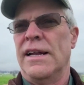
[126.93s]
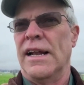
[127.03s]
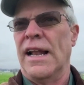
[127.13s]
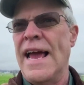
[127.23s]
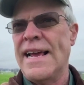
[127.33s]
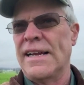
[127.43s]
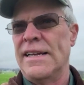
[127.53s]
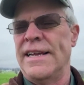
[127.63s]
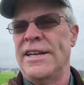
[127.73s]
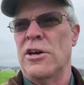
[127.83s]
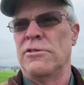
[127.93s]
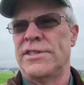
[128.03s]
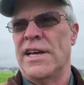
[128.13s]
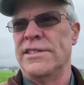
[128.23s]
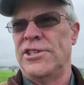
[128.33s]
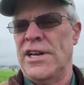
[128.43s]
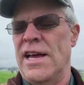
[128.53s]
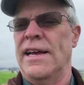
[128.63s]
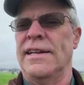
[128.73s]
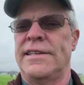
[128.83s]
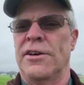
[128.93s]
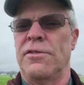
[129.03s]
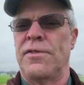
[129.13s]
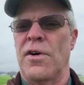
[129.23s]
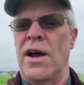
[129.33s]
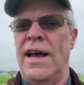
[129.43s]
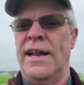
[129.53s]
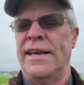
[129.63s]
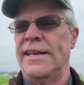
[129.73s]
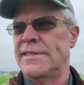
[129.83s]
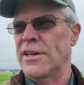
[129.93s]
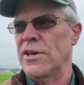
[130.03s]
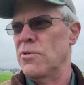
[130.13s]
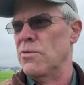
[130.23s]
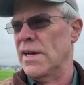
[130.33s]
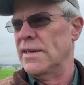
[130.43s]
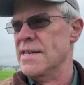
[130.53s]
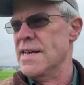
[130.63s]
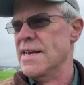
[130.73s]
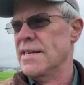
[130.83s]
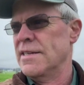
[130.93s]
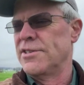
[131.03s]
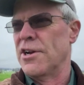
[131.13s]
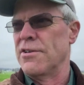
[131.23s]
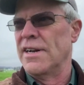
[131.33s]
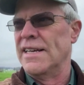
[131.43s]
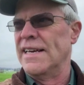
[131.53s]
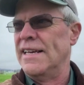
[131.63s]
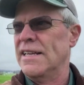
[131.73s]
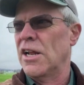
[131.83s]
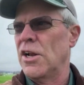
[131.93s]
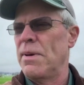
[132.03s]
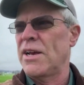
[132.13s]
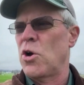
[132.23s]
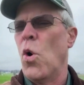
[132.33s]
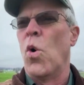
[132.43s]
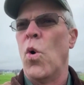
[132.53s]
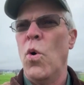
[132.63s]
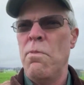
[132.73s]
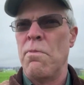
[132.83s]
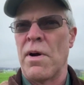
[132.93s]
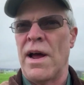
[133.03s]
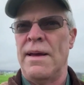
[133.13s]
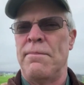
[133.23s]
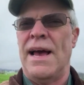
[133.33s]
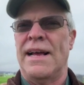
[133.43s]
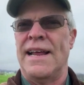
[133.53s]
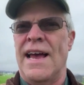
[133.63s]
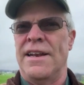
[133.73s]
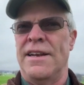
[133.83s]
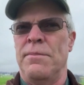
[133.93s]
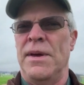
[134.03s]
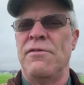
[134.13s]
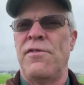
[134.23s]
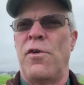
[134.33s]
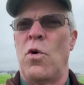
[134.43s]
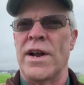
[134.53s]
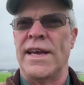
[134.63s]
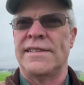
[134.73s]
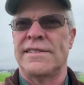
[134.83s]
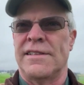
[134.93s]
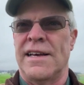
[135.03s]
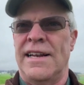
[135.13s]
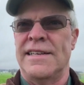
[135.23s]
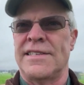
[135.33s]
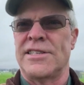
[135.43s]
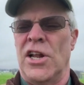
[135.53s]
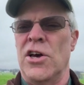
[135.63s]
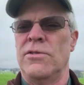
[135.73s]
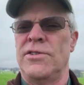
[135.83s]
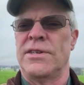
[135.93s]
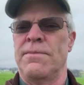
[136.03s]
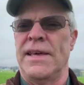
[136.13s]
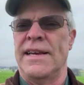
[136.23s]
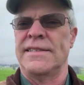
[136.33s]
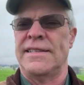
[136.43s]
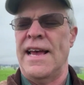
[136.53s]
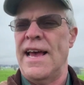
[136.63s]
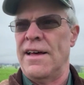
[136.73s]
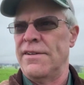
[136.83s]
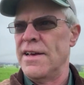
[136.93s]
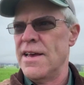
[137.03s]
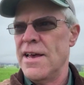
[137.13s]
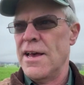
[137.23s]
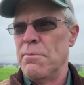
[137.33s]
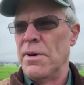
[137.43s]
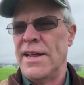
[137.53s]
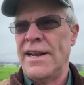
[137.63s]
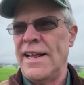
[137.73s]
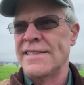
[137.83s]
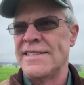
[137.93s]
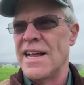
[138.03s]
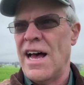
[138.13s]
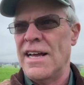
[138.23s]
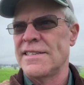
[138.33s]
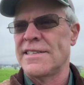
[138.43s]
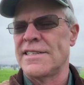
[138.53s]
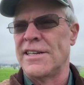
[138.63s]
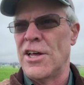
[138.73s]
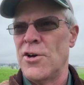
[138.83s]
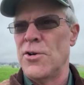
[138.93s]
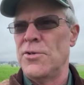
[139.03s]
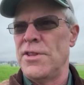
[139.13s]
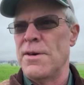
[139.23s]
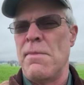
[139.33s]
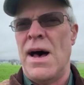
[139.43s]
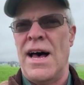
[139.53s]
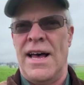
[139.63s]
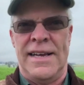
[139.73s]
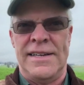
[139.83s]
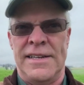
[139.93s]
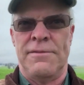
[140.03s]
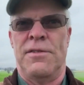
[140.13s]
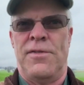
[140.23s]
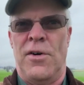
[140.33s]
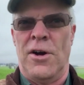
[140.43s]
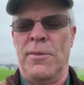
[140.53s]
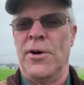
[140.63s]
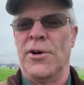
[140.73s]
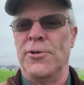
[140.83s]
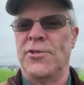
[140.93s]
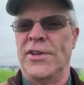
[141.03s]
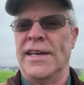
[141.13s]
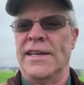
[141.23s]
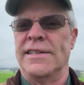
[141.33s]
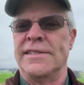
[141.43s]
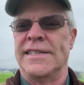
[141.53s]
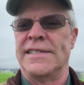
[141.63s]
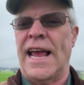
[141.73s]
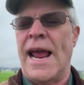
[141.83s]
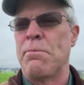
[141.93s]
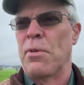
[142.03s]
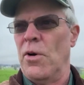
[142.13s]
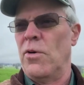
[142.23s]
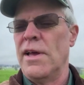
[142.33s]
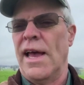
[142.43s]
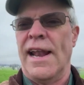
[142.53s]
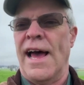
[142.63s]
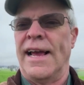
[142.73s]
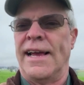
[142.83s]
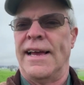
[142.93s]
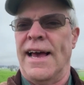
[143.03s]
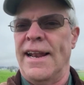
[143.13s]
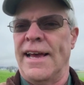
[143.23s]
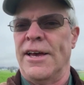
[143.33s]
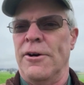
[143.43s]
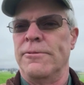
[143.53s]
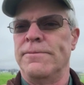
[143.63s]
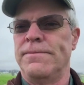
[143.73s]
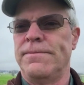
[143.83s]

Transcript: Likely no sunshine till Friday. So, uh, certainly a little bit cool, probably back down in the mid 40s. So, that has slowed some things down, but it has not slowed the mind of the farmer who says, It's April and I gotta go.